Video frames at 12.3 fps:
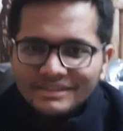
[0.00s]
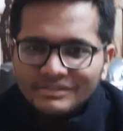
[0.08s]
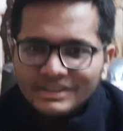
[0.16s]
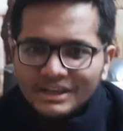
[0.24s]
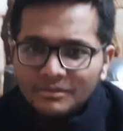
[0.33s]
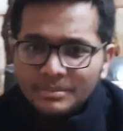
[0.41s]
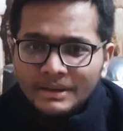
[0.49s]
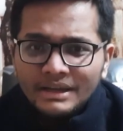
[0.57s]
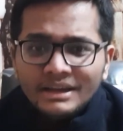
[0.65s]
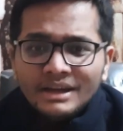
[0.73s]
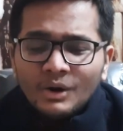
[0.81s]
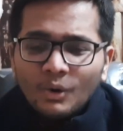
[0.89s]
there will
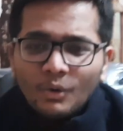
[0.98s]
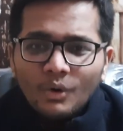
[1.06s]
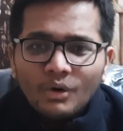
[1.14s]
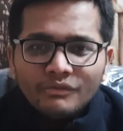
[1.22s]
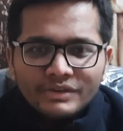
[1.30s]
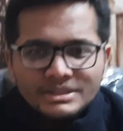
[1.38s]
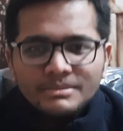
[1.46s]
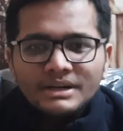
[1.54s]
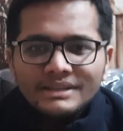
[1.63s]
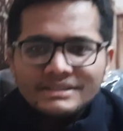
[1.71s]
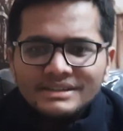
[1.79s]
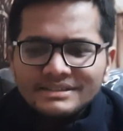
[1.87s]
be visible
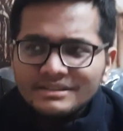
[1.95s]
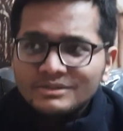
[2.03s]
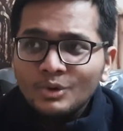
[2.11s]
test cases.